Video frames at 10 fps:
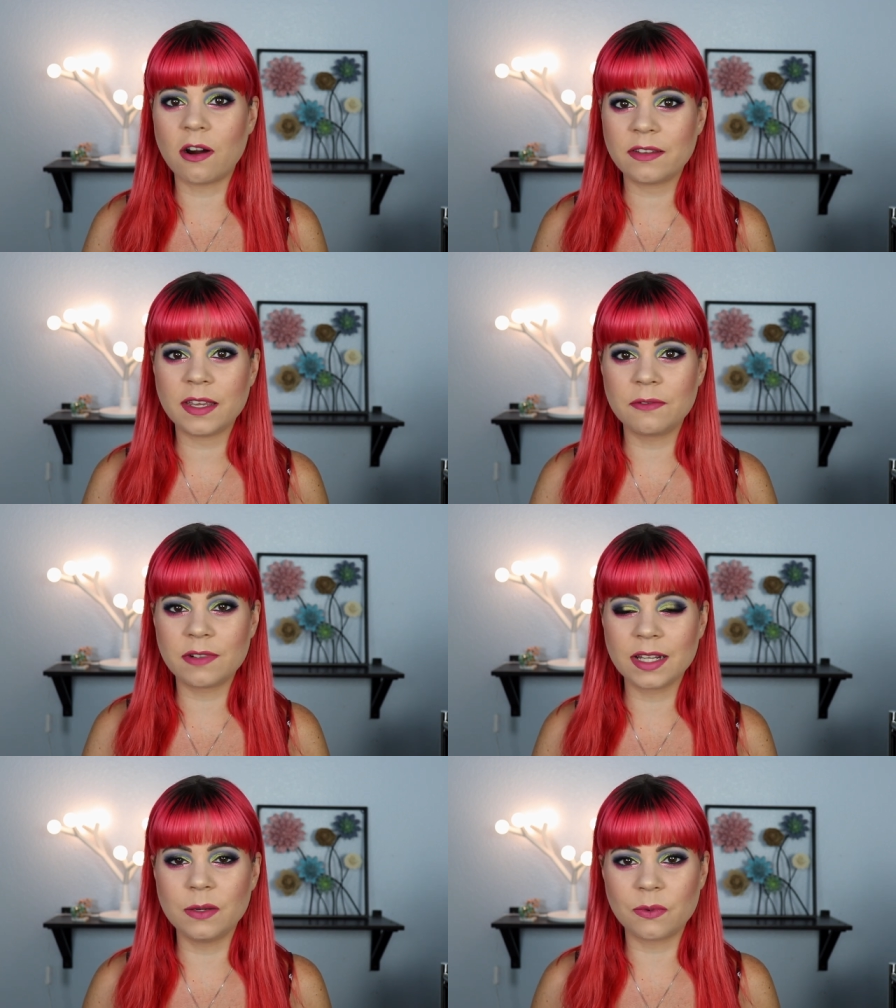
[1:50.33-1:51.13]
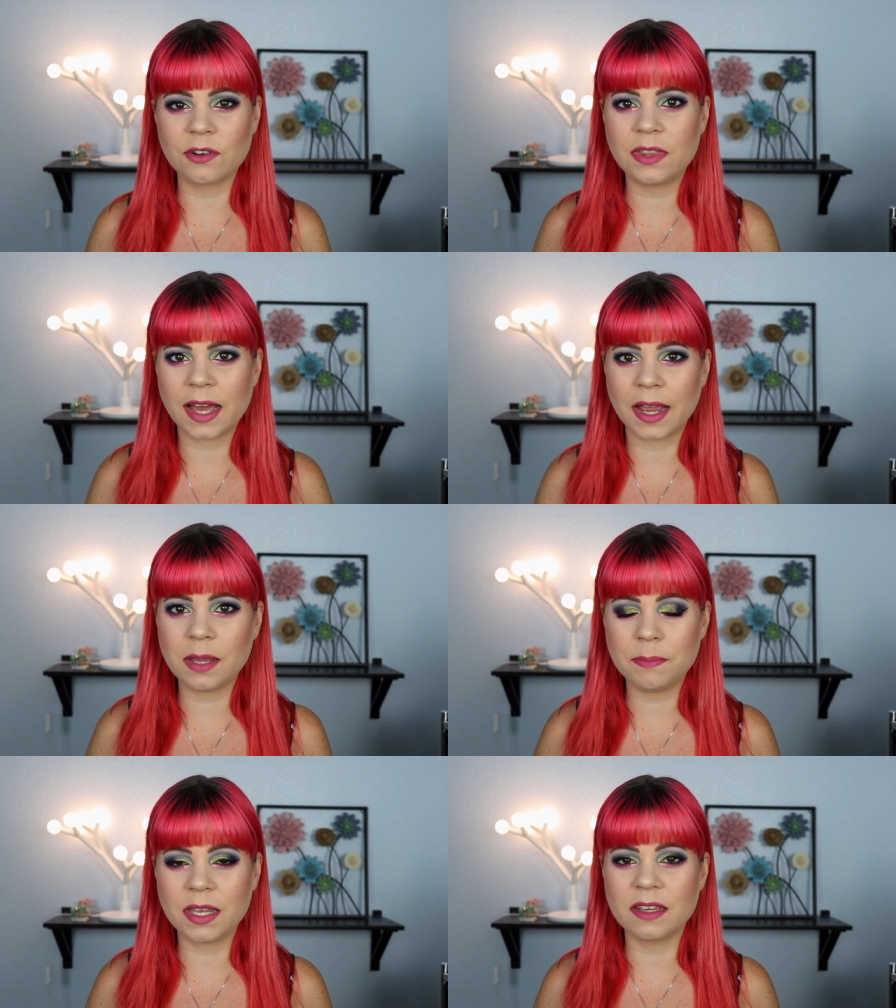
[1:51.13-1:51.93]
Are they really worth the
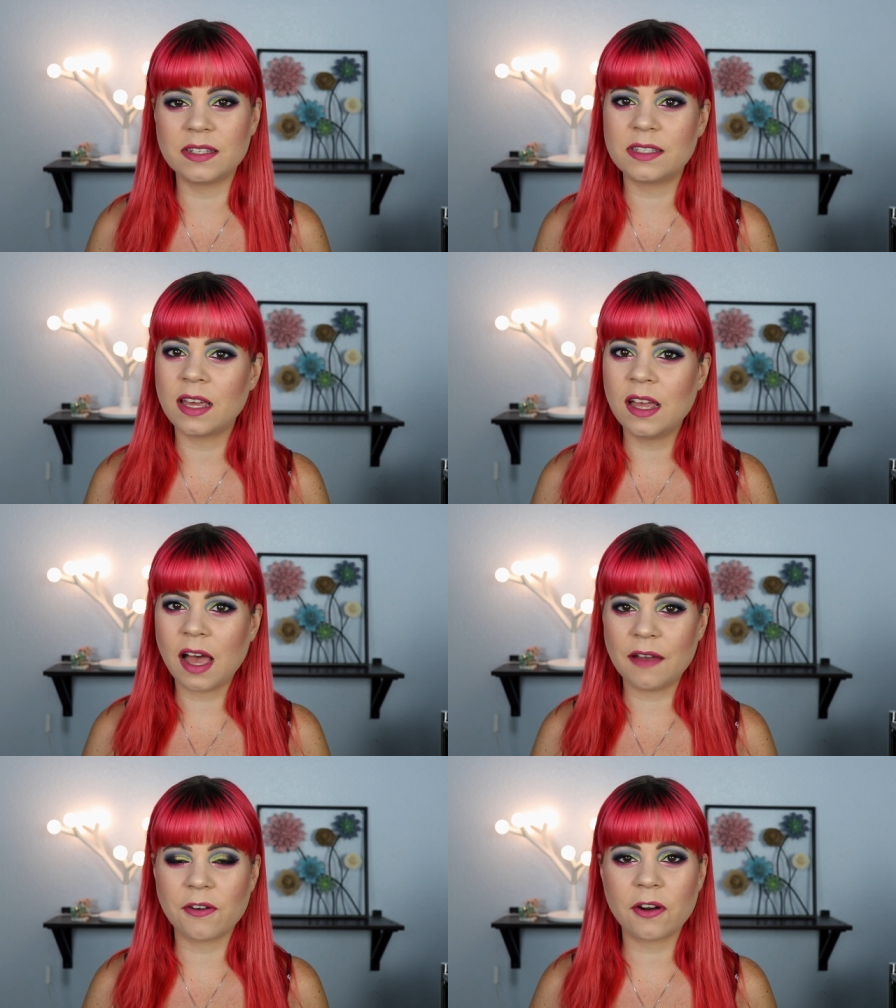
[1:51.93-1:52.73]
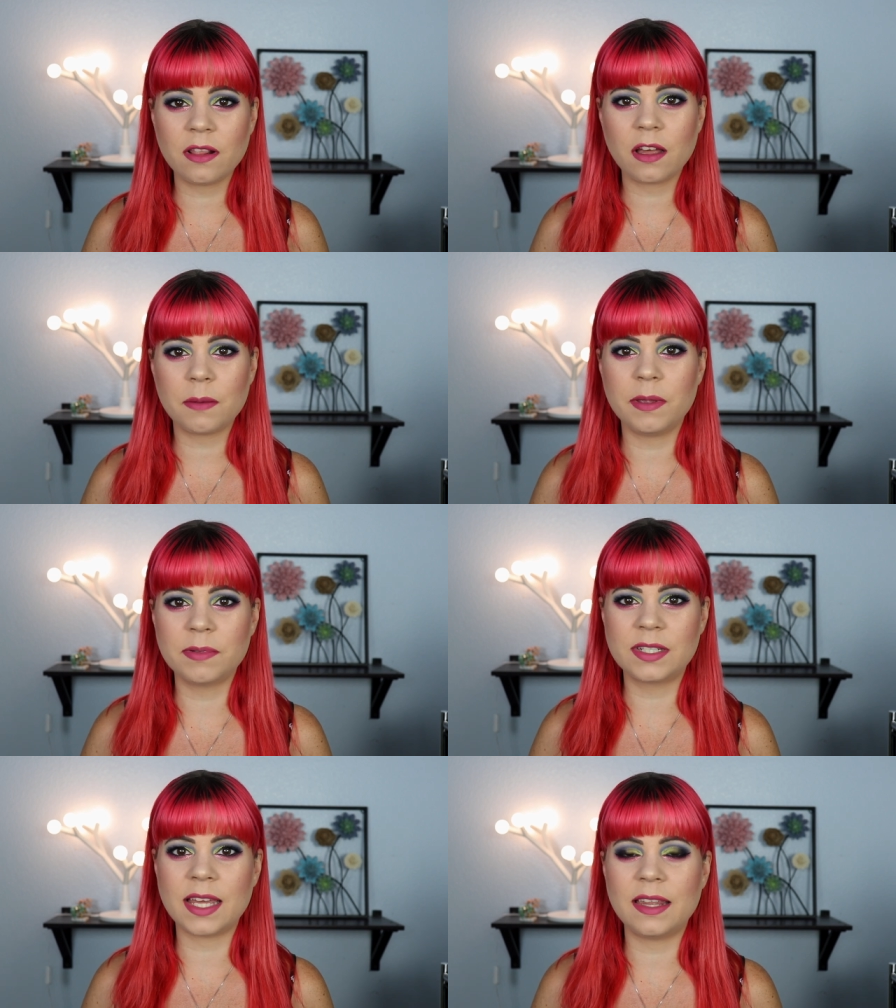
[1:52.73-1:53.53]
hype? Because I've heard a lot of
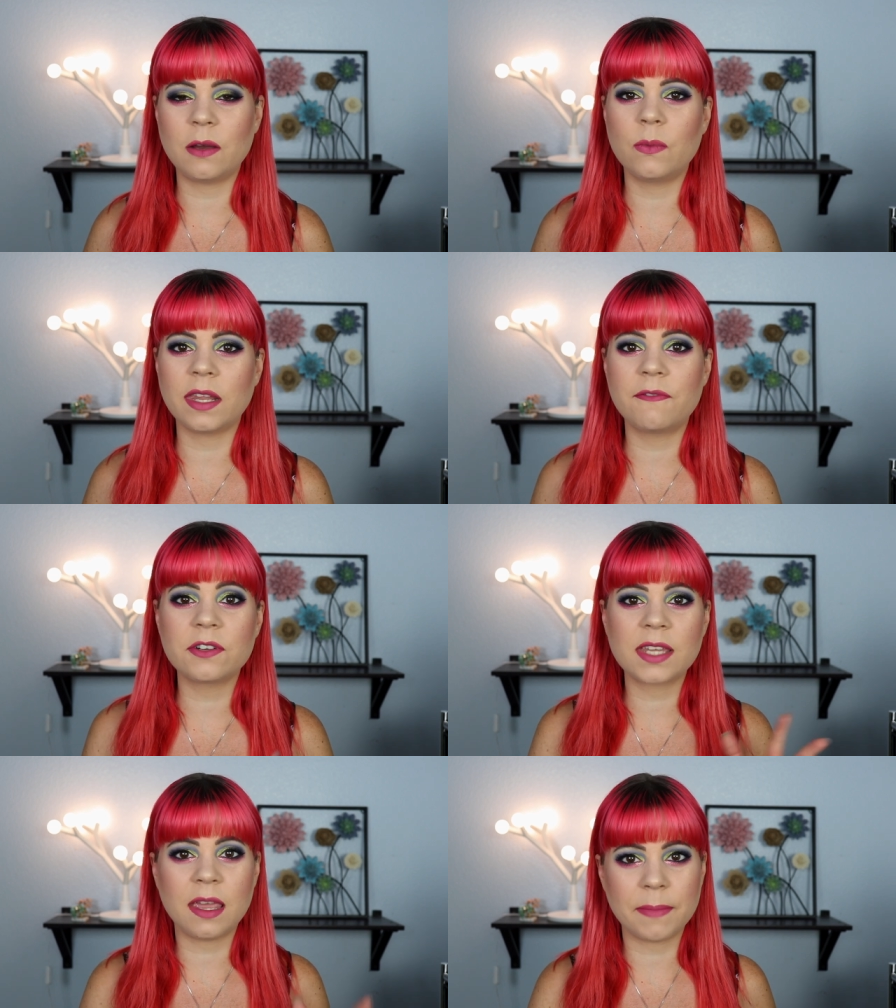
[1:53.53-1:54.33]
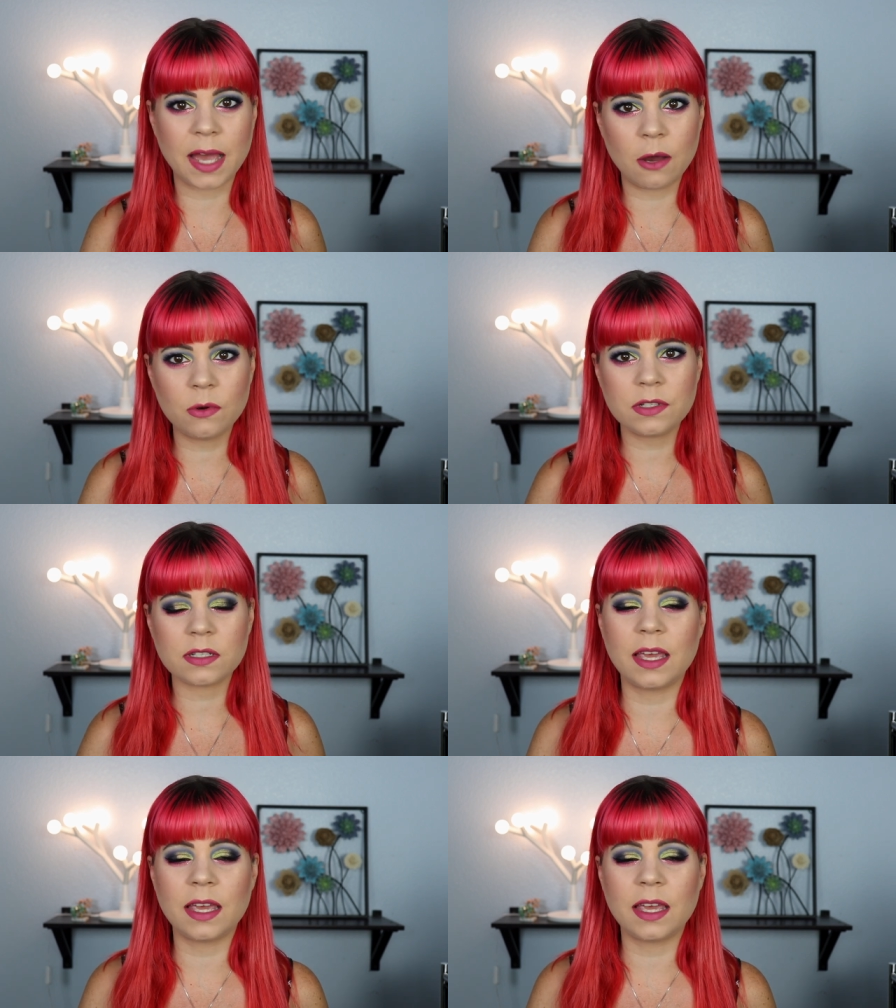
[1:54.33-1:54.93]
people say that when they first came out,